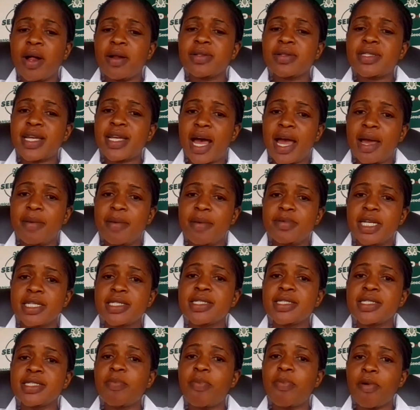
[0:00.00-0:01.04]

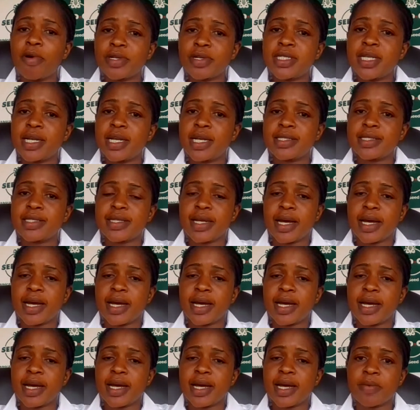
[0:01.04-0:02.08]
well-timed and important
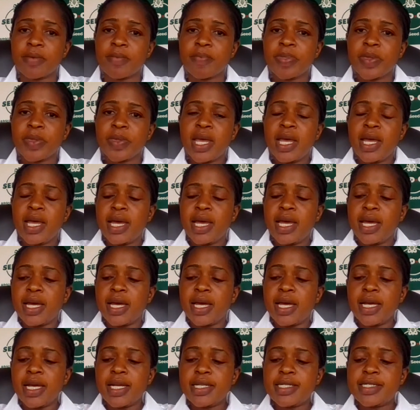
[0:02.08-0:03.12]
question.
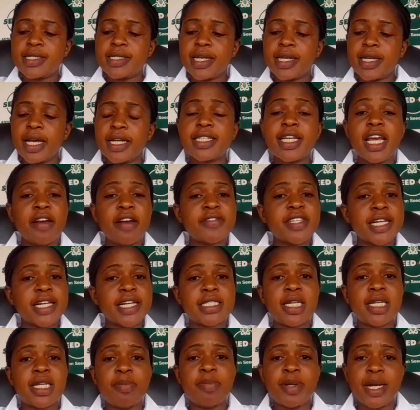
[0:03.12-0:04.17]
It gives
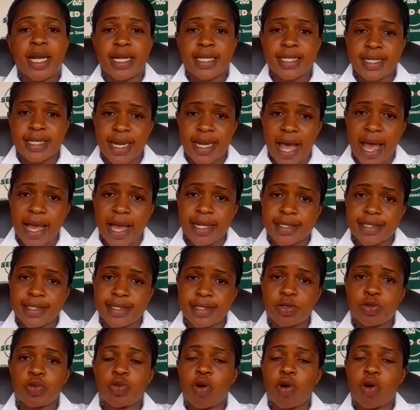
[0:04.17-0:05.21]
us sleepless
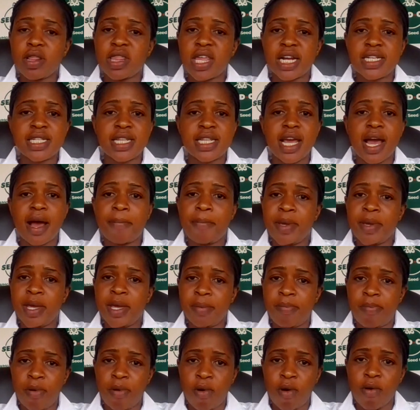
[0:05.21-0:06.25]
nights to know that there are
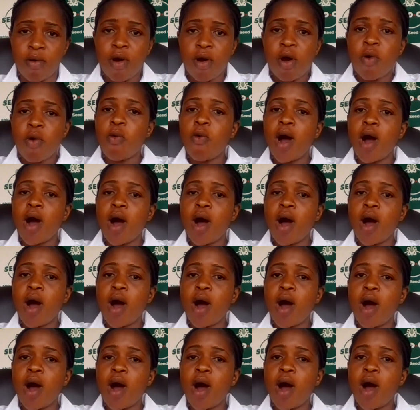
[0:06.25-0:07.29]
people who are
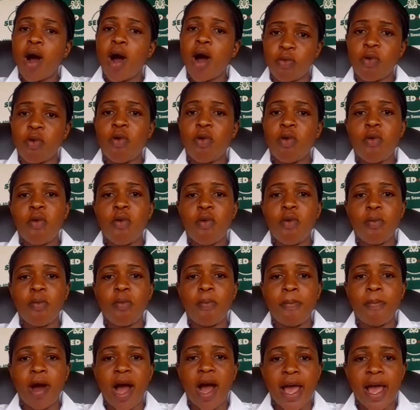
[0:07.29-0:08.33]
out there who
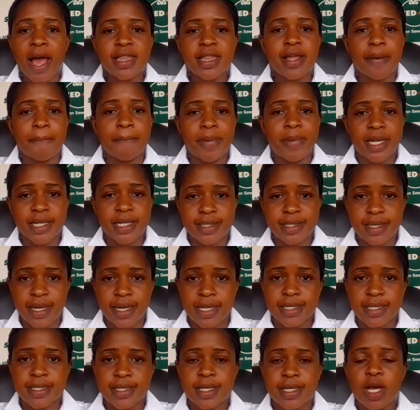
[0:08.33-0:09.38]
are in the
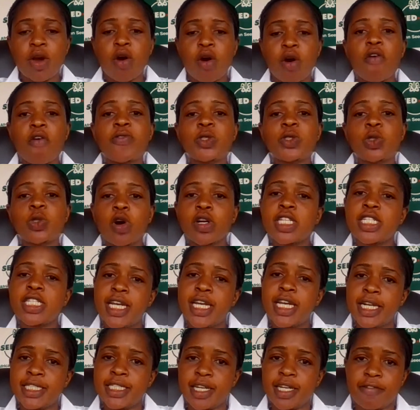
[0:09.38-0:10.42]
business of
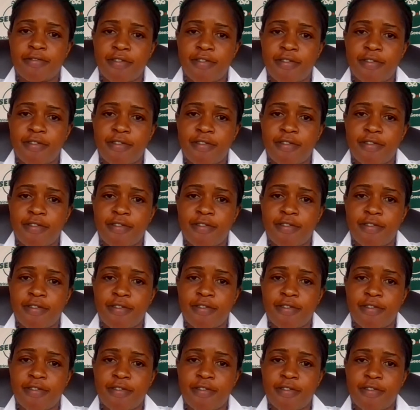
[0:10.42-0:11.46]
shortchanging farmers,
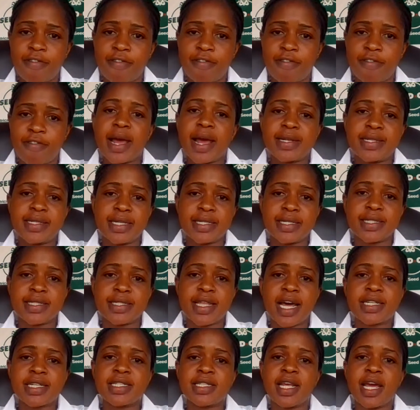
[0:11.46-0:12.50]
giving them
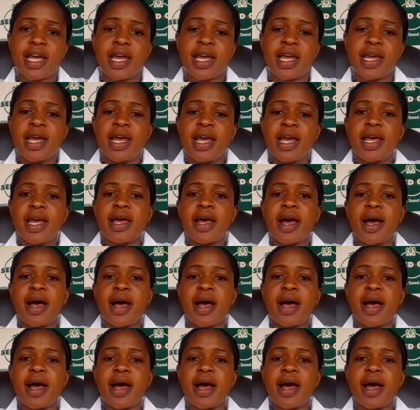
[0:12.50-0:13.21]
varieties that they